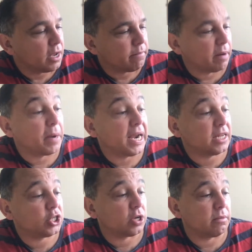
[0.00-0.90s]
But by
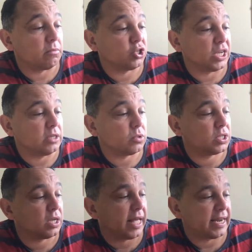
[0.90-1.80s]
lunchtime, the machines were
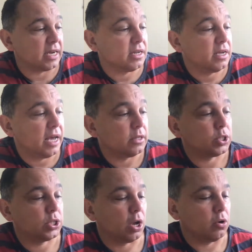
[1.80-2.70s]
still at it, and
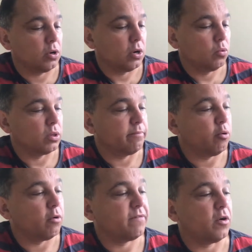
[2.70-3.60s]
so were the
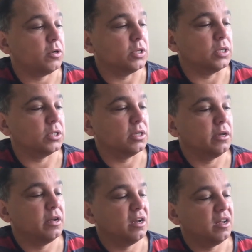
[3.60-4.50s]
poor foxes.
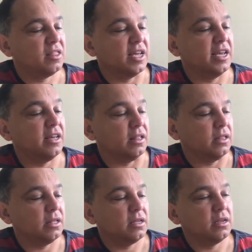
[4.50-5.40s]
The
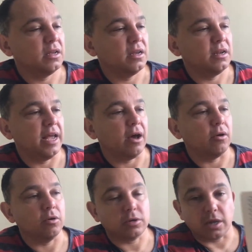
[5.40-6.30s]
hill now
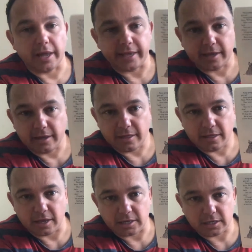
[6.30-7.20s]
looked like
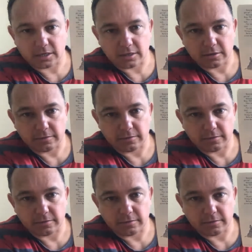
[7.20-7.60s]
this.